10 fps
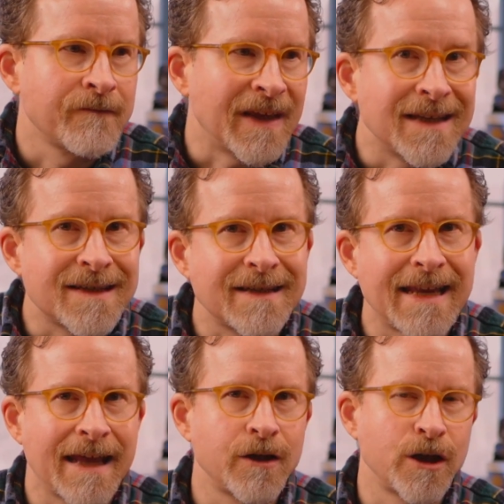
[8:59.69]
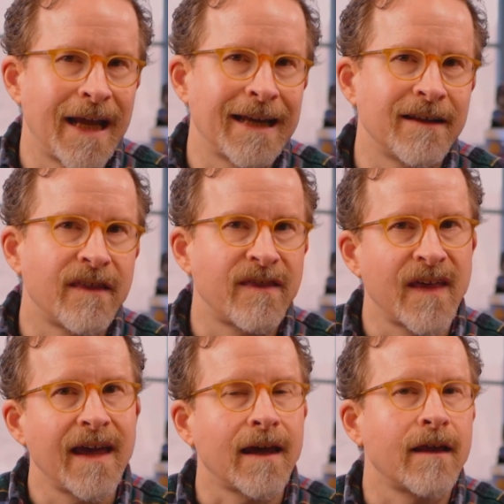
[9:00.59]
instantiated
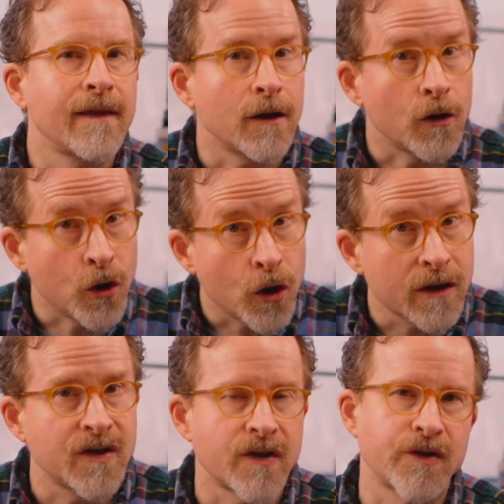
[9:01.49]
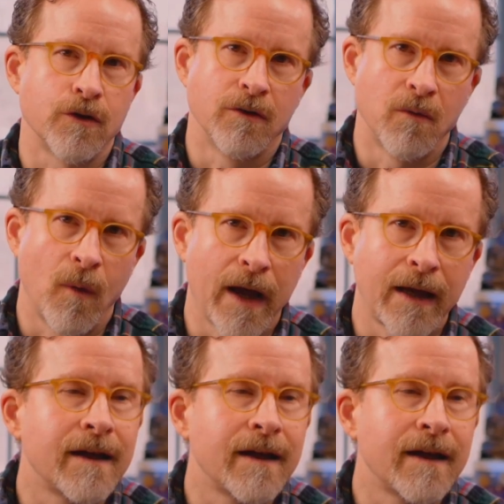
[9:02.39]
thing that looks a certain way